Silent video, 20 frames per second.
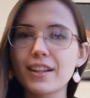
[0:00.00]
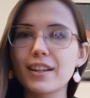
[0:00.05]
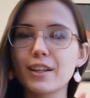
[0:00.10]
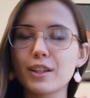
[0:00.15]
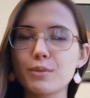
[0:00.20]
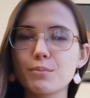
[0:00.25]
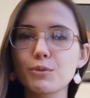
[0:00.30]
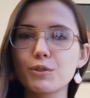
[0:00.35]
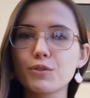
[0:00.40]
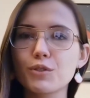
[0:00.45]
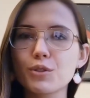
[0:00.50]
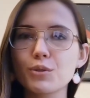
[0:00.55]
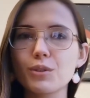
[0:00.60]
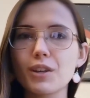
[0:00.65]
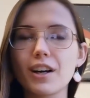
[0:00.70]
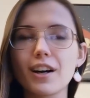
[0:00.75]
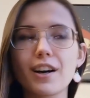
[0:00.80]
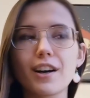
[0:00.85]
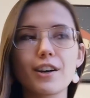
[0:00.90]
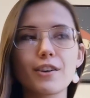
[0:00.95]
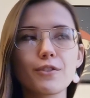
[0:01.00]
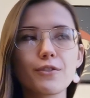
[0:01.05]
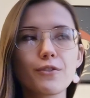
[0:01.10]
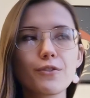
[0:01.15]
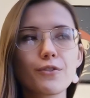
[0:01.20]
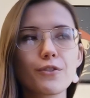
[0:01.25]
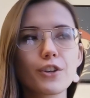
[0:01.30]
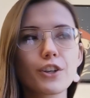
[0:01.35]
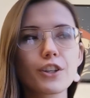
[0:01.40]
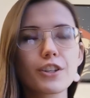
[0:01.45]
let's move to our
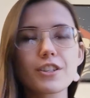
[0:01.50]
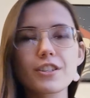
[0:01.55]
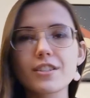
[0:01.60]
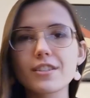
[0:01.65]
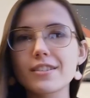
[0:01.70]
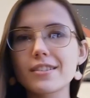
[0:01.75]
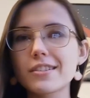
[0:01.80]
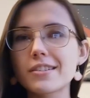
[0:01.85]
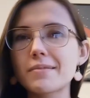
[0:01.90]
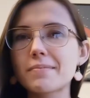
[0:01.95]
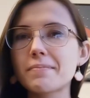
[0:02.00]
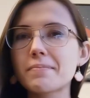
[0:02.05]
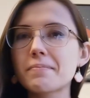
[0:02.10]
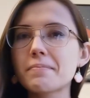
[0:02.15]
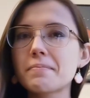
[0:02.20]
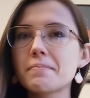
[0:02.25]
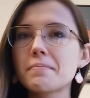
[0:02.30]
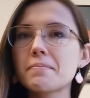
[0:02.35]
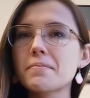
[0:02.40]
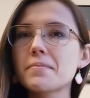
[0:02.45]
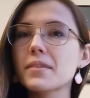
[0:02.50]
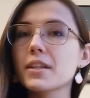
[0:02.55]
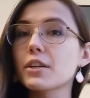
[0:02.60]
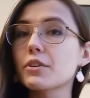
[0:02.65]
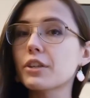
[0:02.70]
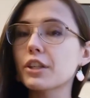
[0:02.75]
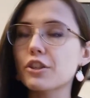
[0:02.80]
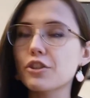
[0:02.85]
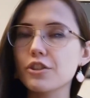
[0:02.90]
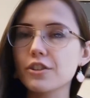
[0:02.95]
first
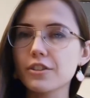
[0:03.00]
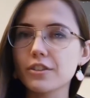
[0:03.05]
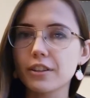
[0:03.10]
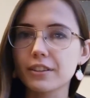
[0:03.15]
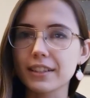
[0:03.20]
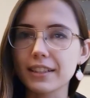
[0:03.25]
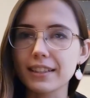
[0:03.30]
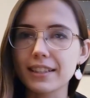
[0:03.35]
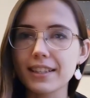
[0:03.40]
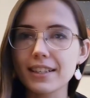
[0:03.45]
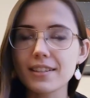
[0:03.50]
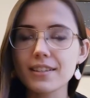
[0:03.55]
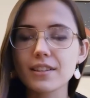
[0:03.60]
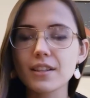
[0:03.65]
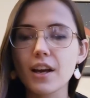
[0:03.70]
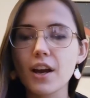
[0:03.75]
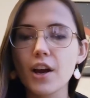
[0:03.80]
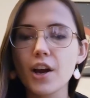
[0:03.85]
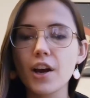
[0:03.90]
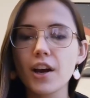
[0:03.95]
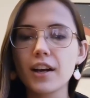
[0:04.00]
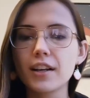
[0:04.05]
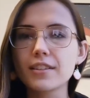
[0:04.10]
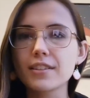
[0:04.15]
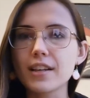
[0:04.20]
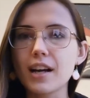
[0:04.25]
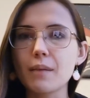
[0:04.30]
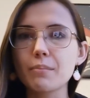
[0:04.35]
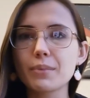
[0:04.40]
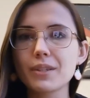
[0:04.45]
creature on the list.
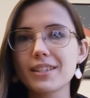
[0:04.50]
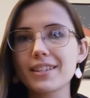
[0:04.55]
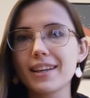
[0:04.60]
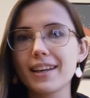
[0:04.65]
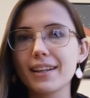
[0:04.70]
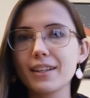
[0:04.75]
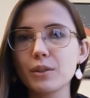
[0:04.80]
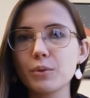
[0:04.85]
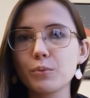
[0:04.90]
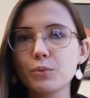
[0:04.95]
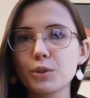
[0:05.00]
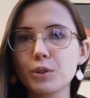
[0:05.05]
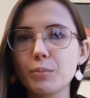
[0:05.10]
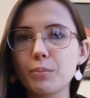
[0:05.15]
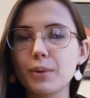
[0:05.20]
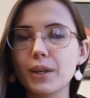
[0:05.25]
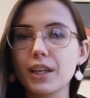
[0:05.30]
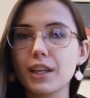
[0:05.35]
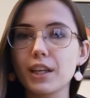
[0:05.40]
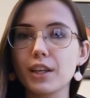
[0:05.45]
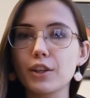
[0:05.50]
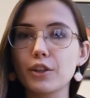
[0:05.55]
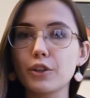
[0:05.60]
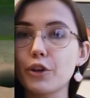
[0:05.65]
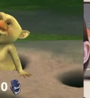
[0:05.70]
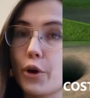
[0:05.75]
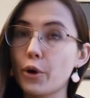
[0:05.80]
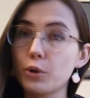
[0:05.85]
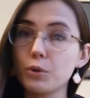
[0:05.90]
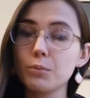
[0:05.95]
Top 10 would be
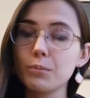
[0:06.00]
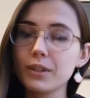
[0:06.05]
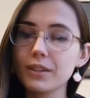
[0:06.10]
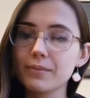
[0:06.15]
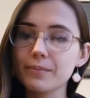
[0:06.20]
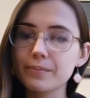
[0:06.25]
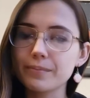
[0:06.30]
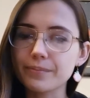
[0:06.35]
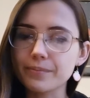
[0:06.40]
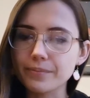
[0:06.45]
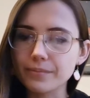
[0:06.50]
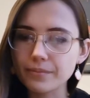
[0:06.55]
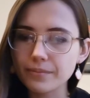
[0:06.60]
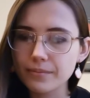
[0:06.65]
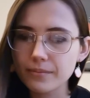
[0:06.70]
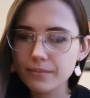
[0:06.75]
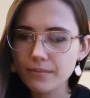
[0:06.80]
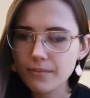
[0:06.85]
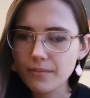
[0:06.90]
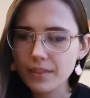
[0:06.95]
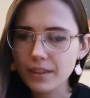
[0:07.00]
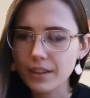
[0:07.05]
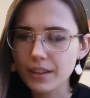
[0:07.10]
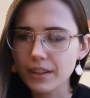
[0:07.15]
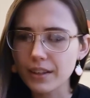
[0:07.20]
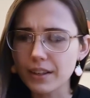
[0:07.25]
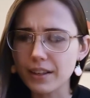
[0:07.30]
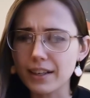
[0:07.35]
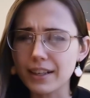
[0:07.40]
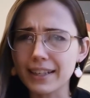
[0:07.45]
GNOME.
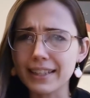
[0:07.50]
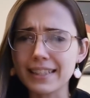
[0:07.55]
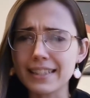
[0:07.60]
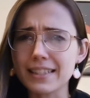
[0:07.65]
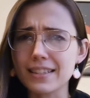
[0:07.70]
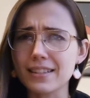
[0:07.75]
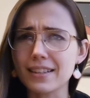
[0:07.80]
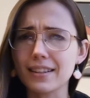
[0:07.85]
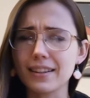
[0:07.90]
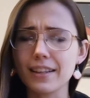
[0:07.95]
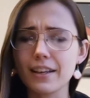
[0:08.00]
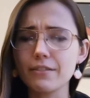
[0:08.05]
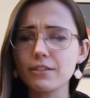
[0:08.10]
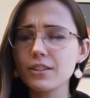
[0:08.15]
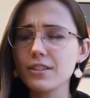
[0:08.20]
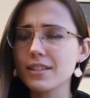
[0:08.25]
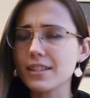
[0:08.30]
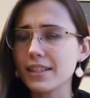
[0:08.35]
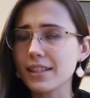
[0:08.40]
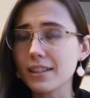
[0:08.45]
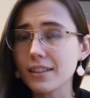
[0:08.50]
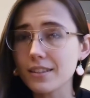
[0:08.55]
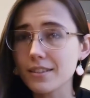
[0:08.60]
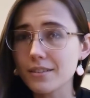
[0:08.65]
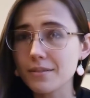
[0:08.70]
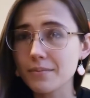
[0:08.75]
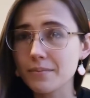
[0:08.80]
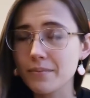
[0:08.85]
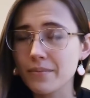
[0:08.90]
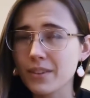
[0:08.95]
He's level
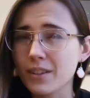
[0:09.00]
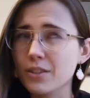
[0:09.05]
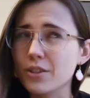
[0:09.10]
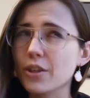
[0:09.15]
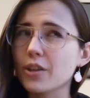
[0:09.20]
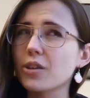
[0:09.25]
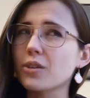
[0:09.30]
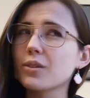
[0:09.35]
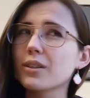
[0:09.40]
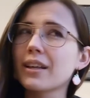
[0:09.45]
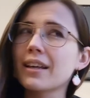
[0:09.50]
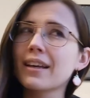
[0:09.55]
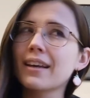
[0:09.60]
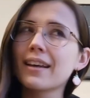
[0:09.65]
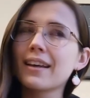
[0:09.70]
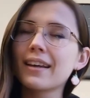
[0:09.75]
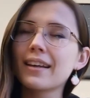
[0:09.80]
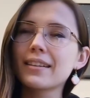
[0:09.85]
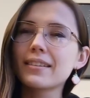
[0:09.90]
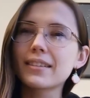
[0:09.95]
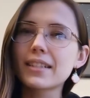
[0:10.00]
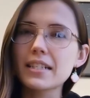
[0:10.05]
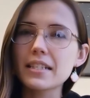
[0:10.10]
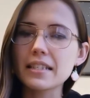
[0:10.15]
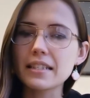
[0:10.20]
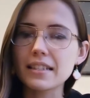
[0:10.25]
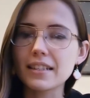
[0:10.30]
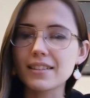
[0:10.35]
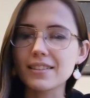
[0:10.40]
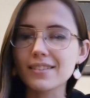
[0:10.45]
6, so
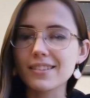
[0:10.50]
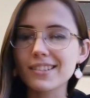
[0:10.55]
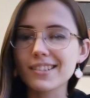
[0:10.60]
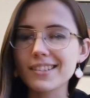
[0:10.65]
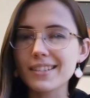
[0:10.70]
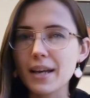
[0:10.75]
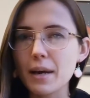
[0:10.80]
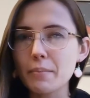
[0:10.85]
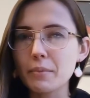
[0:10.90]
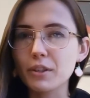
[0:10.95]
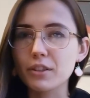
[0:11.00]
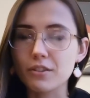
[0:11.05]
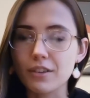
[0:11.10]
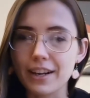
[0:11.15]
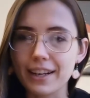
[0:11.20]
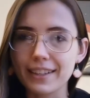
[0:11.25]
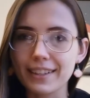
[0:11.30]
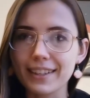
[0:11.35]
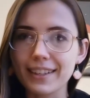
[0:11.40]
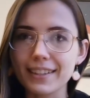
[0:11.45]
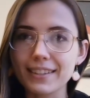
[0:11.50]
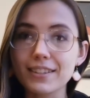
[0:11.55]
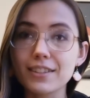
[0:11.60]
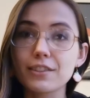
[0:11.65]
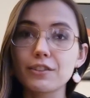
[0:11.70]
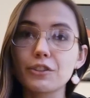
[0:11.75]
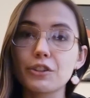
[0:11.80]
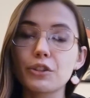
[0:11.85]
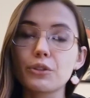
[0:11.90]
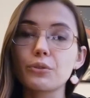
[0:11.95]
there's some grinding
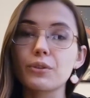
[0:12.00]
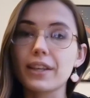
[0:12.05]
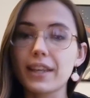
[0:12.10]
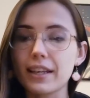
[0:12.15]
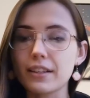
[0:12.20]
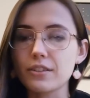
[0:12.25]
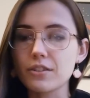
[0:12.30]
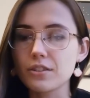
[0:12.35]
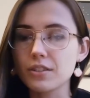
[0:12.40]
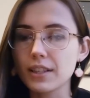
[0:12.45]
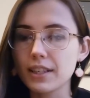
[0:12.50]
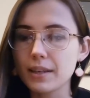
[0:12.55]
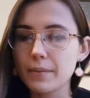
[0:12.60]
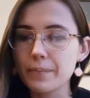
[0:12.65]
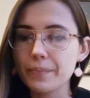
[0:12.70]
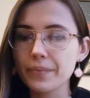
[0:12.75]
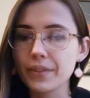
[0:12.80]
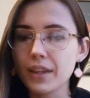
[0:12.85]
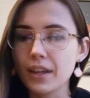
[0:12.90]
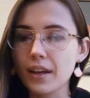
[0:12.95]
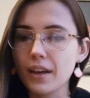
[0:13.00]
till you get to him.